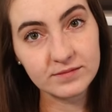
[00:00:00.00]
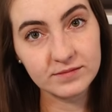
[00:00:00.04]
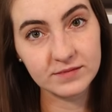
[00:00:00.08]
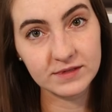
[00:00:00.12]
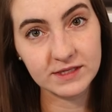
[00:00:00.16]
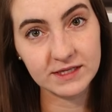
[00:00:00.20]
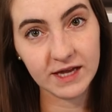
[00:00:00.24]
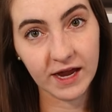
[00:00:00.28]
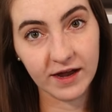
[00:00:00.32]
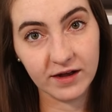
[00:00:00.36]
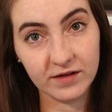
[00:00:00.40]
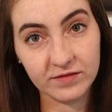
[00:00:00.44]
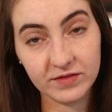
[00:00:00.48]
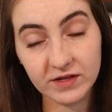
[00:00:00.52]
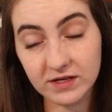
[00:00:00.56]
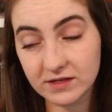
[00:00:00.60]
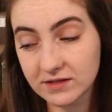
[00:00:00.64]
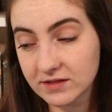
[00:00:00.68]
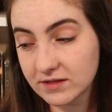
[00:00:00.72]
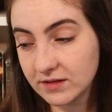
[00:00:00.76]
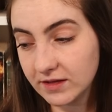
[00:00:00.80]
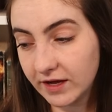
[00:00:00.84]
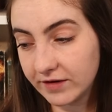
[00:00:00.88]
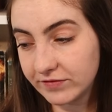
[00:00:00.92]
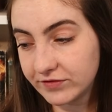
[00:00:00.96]
skein of
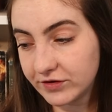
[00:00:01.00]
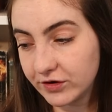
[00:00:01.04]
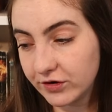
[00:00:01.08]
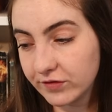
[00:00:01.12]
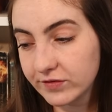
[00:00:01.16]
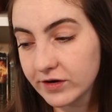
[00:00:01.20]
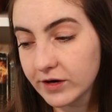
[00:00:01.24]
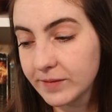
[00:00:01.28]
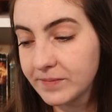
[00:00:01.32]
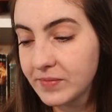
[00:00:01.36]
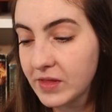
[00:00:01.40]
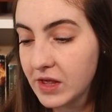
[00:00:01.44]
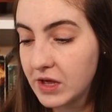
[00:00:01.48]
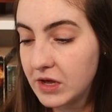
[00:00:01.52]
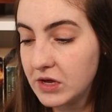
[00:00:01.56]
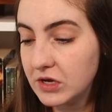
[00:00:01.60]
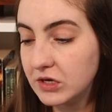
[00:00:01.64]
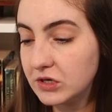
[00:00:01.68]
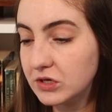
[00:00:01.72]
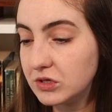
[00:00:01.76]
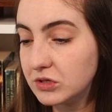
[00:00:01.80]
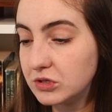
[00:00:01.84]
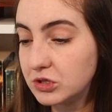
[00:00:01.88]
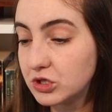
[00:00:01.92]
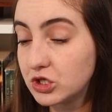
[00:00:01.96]
this left over.
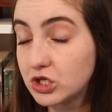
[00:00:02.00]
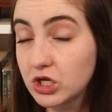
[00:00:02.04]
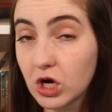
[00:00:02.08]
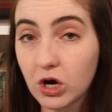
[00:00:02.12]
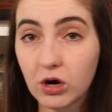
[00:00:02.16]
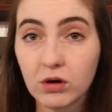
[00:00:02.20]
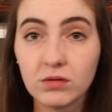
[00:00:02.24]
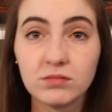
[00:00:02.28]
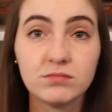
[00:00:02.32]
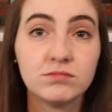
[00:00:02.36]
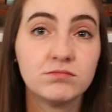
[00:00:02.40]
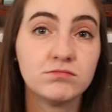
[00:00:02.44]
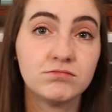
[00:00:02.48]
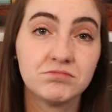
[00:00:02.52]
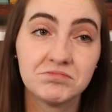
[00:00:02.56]
So